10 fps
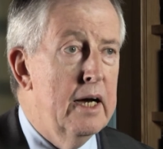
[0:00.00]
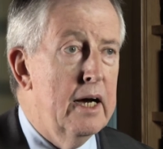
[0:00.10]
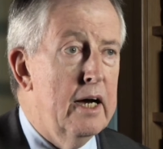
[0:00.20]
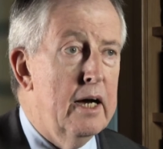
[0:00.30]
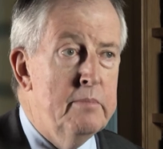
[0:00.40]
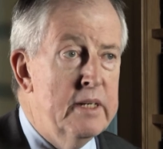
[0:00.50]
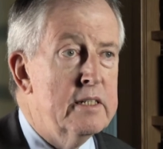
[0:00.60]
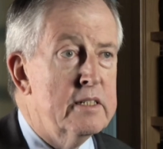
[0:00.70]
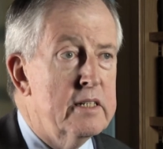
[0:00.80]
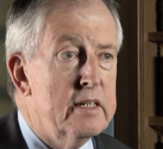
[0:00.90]
uh, a
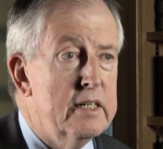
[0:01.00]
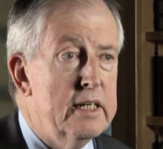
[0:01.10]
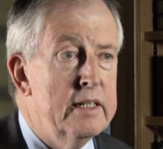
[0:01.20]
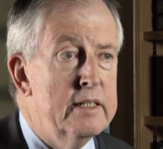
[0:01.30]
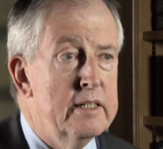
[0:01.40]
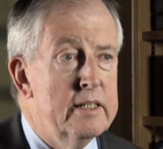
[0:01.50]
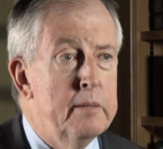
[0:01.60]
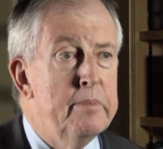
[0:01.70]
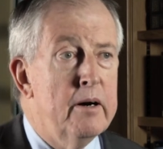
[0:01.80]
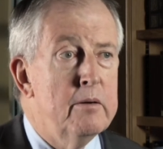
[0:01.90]
minister in the
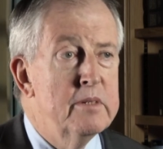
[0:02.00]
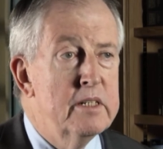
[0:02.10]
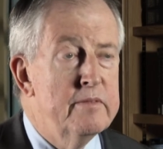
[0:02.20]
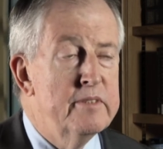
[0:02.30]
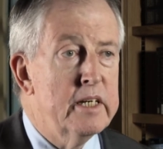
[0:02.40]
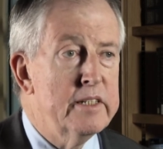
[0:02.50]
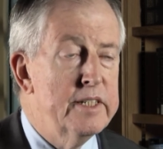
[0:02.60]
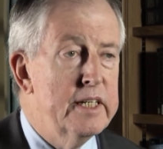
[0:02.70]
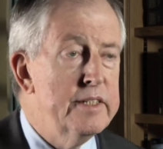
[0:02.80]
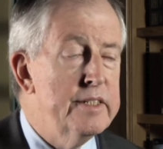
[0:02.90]
Department of
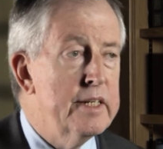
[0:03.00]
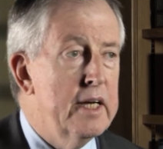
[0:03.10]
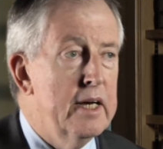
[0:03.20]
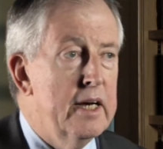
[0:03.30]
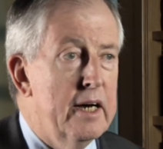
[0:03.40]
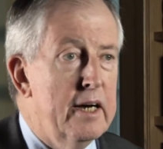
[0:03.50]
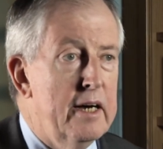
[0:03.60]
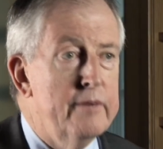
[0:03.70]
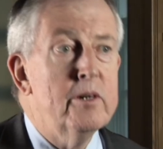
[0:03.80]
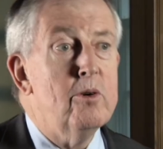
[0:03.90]
Justice. Uh,
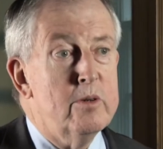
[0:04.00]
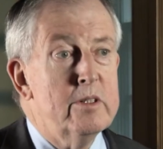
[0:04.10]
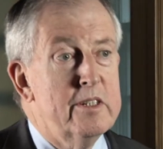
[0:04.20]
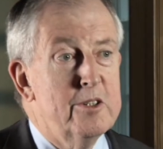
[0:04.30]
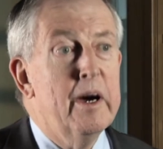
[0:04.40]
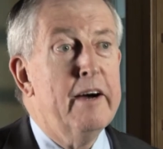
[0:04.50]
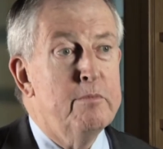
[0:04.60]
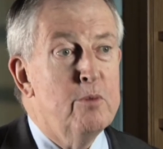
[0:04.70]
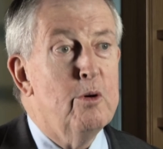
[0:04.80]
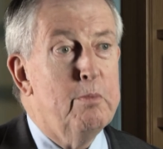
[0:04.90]
of course, you have
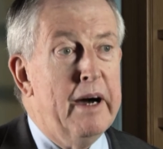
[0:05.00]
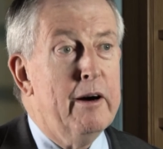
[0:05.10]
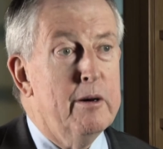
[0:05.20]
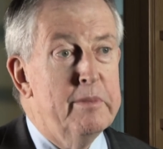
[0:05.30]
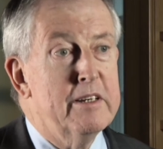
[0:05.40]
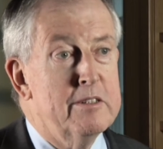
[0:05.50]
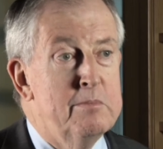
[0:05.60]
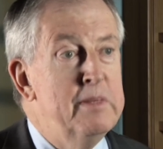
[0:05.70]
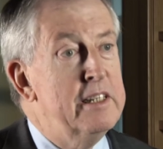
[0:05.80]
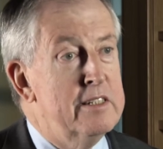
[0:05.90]
more power because
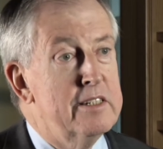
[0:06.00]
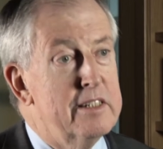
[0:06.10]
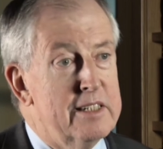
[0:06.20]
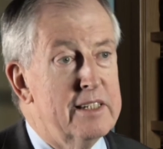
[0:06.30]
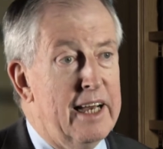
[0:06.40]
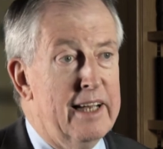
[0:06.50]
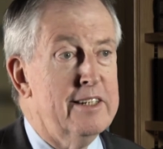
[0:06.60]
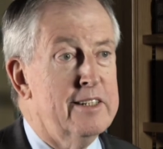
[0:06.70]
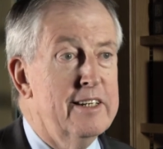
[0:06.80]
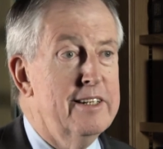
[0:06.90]
ministers
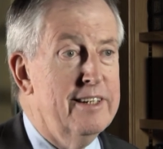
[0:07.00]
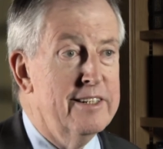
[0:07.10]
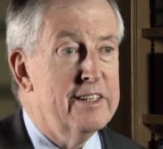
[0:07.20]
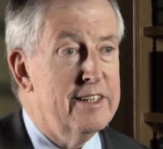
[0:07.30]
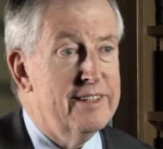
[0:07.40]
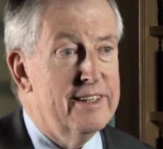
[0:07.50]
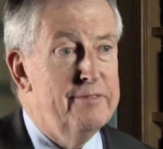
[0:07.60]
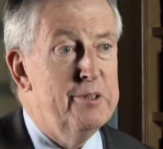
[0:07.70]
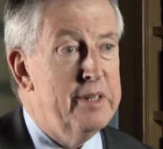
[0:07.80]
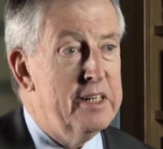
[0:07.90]
actually, and if
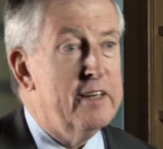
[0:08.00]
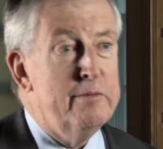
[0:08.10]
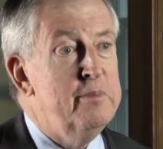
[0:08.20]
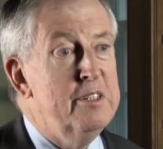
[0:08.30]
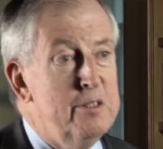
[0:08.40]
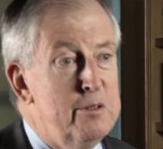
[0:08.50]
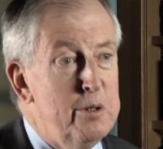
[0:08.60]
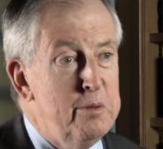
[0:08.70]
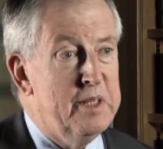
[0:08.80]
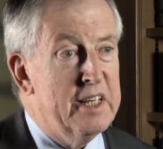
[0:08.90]
you're in government, you
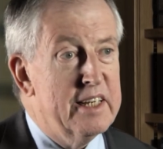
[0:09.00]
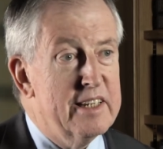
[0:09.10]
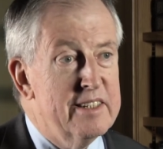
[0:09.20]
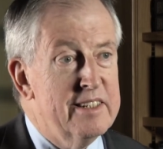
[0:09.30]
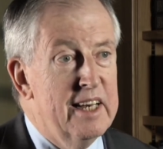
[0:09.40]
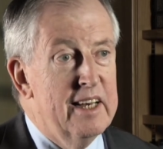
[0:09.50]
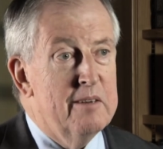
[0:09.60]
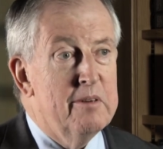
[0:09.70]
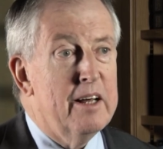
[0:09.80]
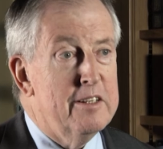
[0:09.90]
do things
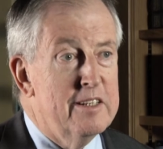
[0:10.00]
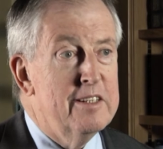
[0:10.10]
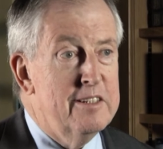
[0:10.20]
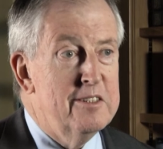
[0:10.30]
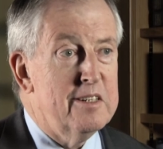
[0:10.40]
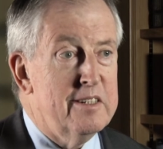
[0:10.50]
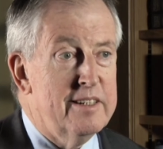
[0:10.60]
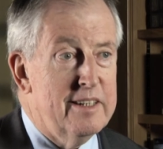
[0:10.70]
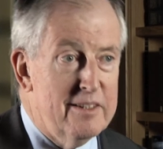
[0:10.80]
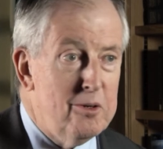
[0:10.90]
rather than
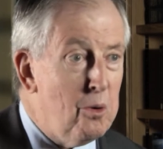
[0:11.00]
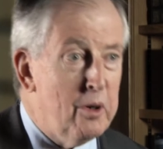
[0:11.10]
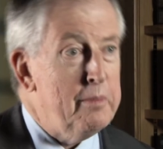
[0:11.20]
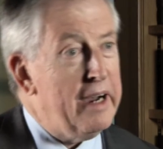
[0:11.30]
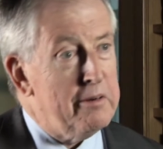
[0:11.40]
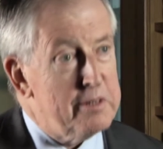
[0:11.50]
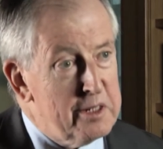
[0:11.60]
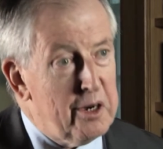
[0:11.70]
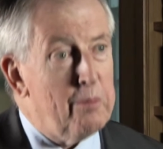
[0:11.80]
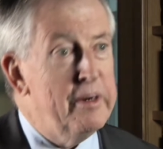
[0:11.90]
just talk about or
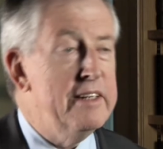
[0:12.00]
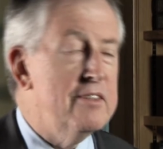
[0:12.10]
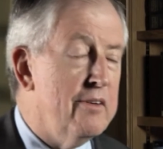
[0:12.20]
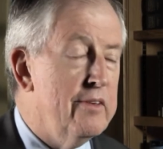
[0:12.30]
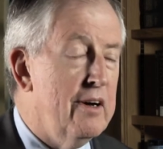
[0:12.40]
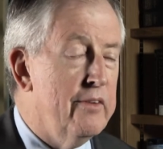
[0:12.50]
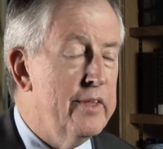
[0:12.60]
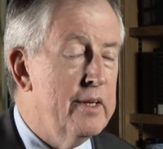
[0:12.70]
comment on, on